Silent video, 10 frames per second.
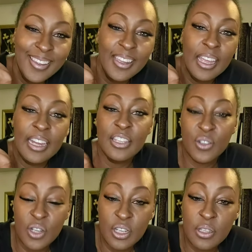and I
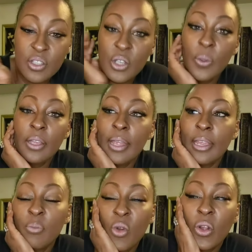started doing like
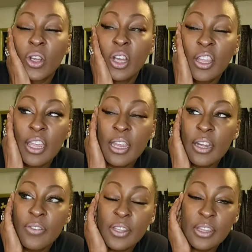more cooking and
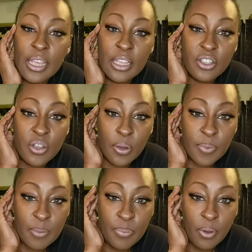everything, and showing
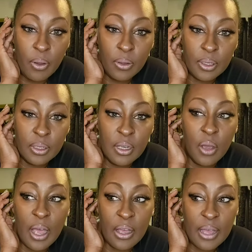people, you know,
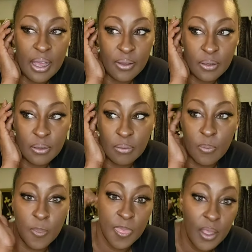how how
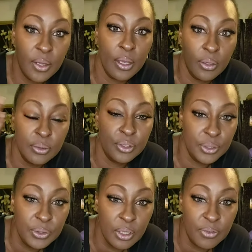you know to
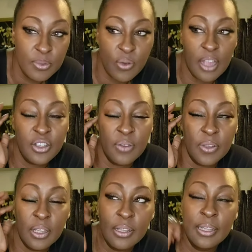cook from scratch and everything
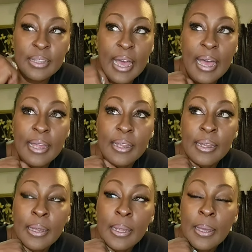like that.
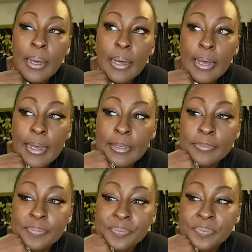Um,
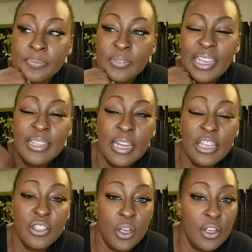and then I
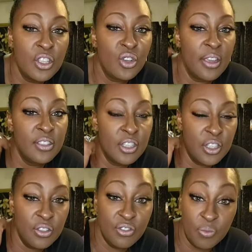started transitioning
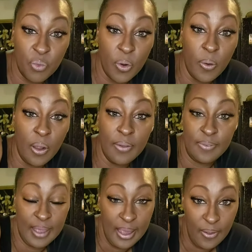to more of
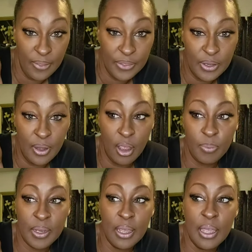health, you know,
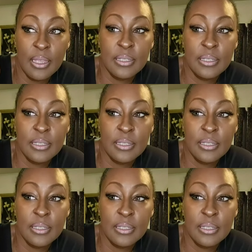because